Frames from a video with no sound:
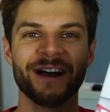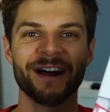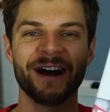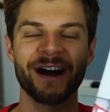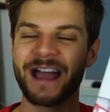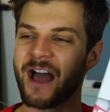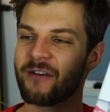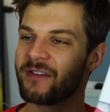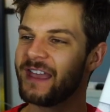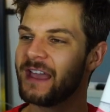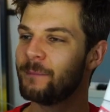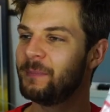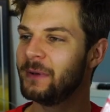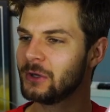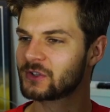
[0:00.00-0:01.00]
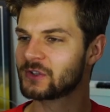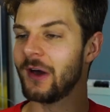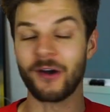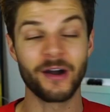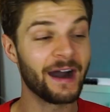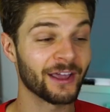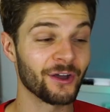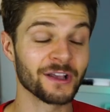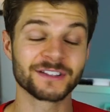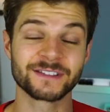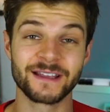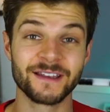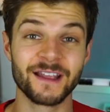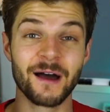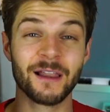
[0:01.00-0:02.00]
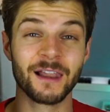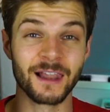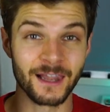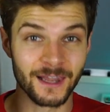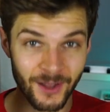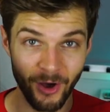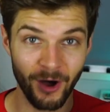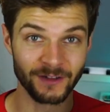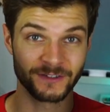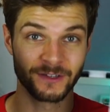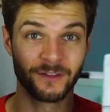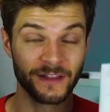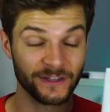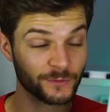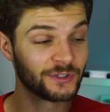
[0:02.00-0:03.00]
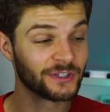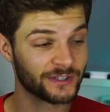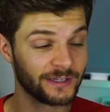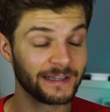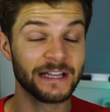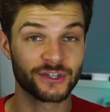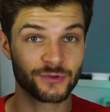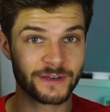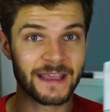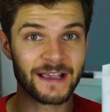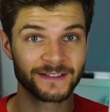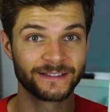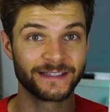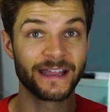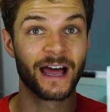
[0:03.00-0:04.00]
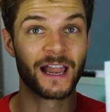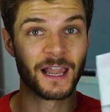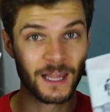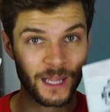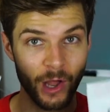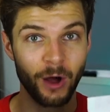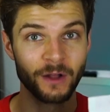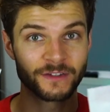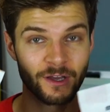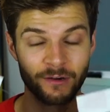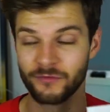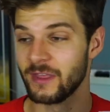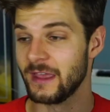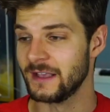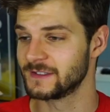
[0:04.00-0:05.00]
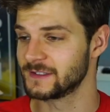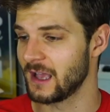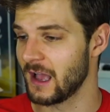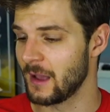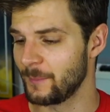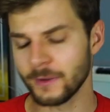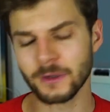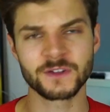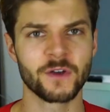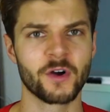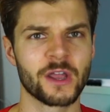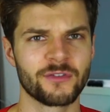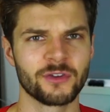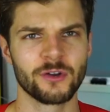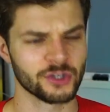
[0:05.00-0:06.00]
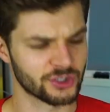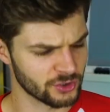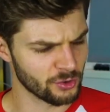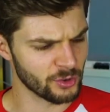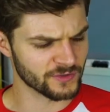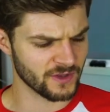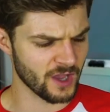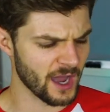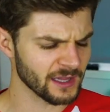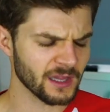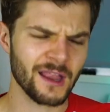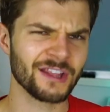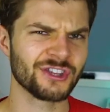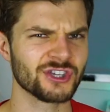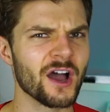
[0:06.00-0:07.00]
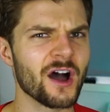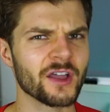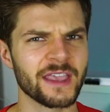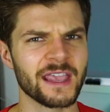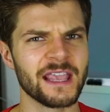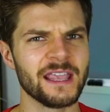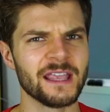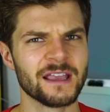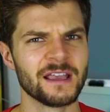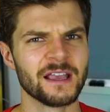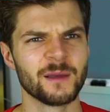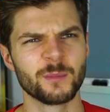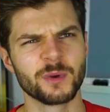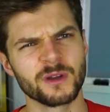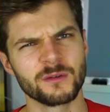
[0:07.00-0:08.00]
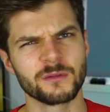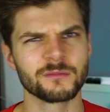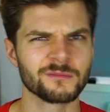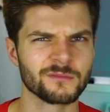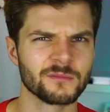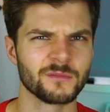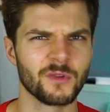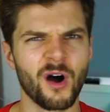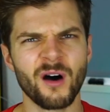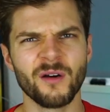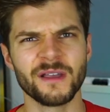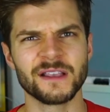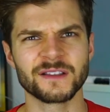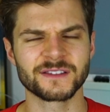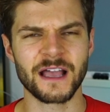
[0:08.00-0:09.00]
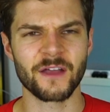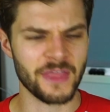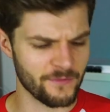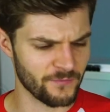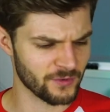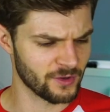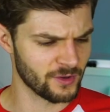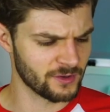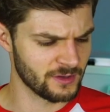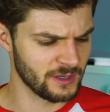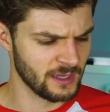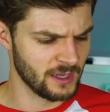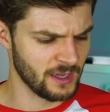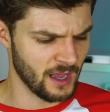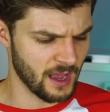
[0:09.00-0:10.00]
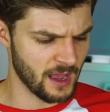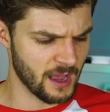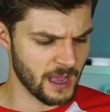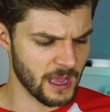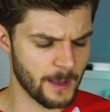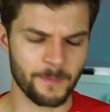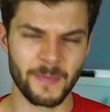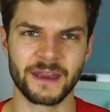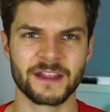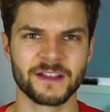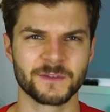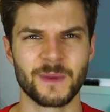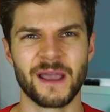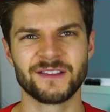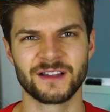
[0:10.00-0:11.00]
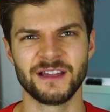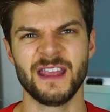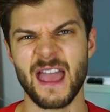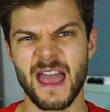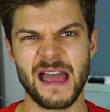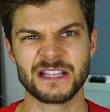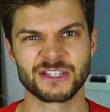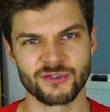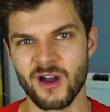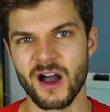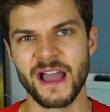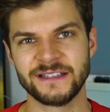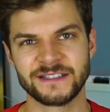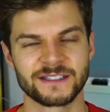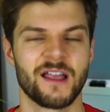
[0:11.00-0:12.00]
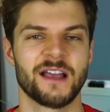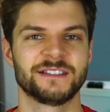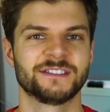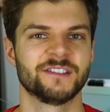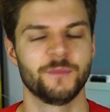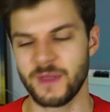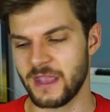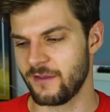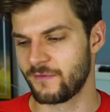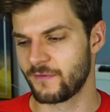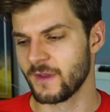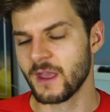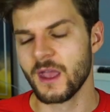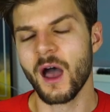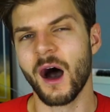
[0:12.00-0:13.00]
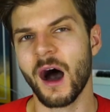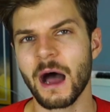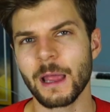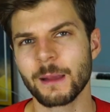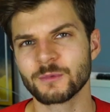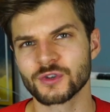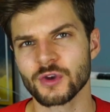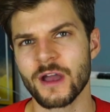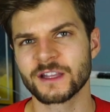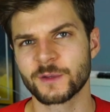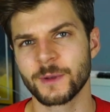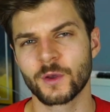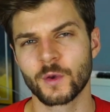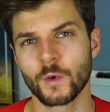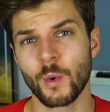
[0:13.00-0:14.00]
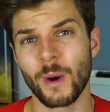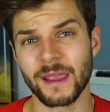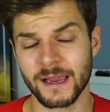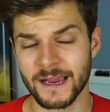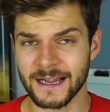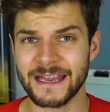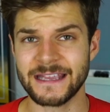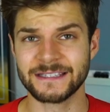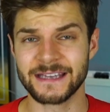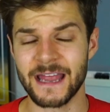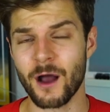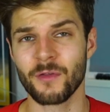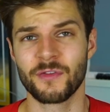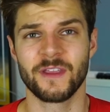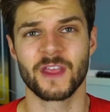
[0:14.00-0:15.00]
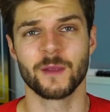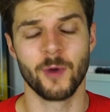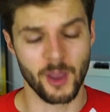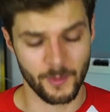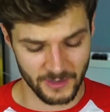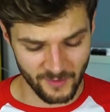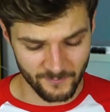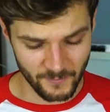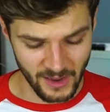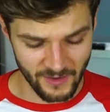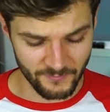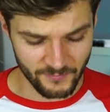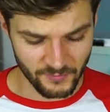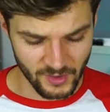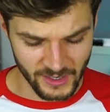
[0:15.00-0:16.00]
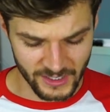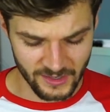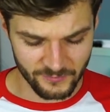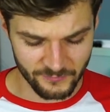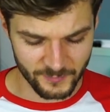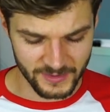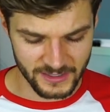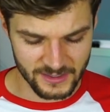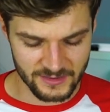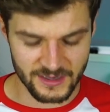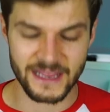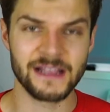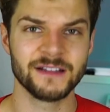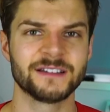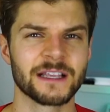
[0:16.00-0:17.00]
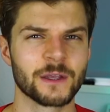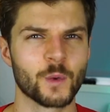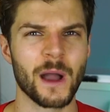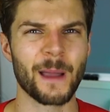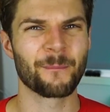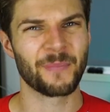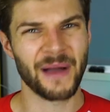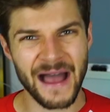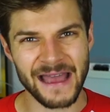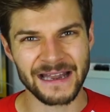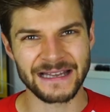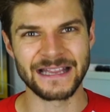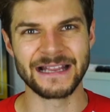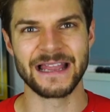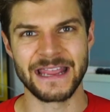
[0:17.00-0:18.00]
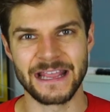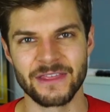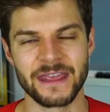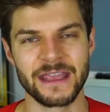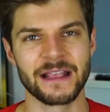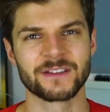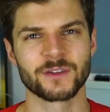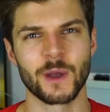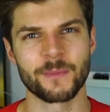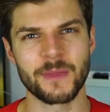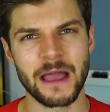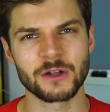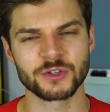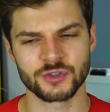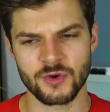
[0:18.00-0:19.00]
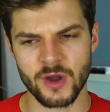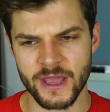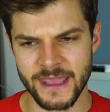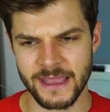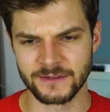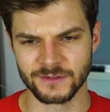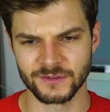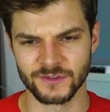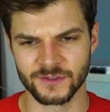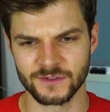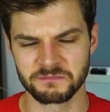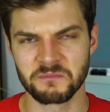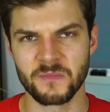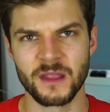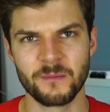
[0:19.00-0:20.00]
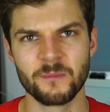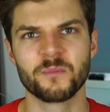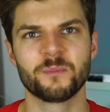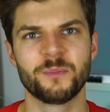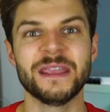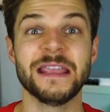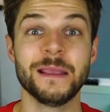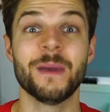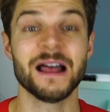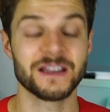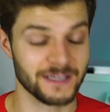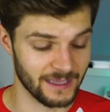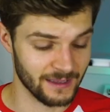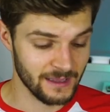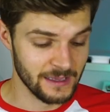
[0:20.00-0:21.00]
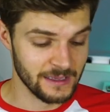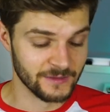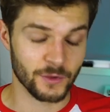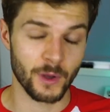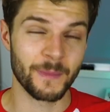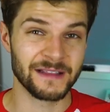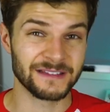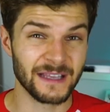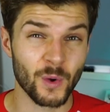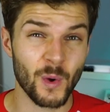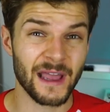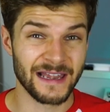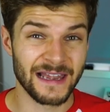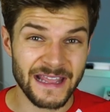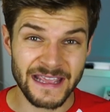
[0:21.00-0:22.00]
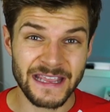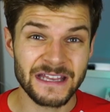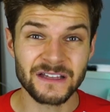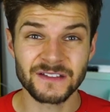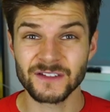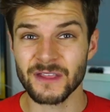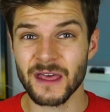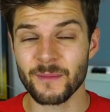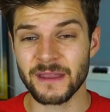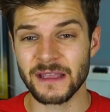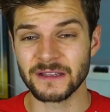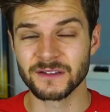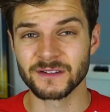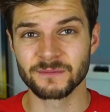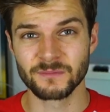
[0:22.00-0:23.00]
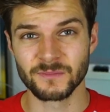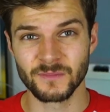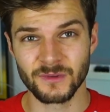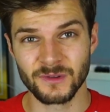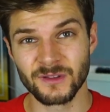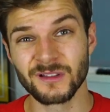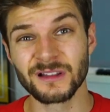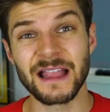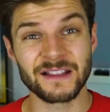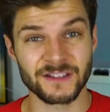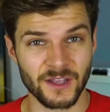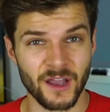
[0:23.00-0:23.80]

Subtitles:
I have here biltong. I got sent a lot. This was just literally yesterday, a lot of this. Biltong, if you're not sure, is kind of like jerky, but not. It's South African and it's basically air dried slices of beef. I'm trying to be quite clean and healthy at the moment. I've kind of been eating quite badly lately, so I'm now trying to just be better. So I'm eating quite lean, so that means less